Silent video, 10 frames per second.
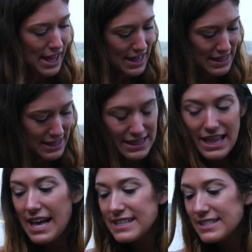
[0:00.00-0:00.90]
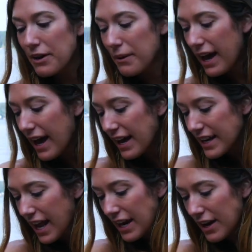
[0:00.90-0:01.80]
Let's go ahead
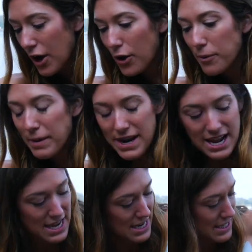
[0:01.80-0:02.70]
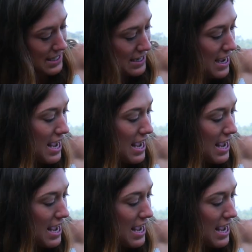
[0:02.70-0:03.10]
and open it.